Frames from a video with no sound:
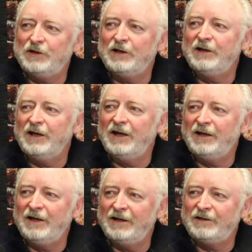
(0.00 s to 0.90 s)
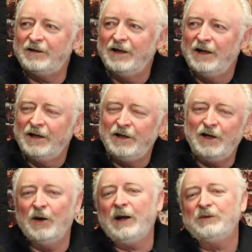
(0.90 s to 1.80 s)
It, it, it you
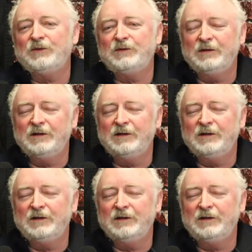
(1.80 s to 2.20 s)
know I was,